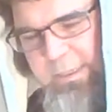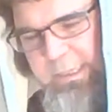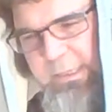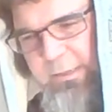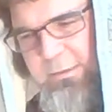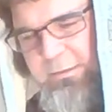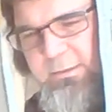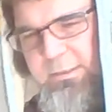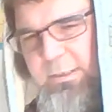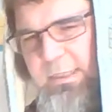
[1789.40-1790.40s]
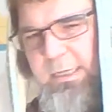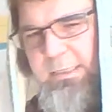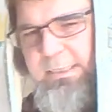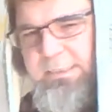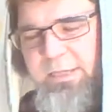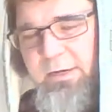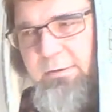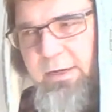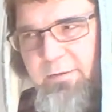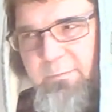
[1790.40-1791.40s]
here. He said, Do you
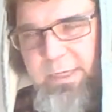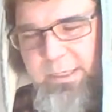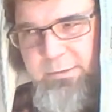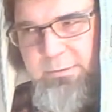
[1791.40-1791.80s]
love me?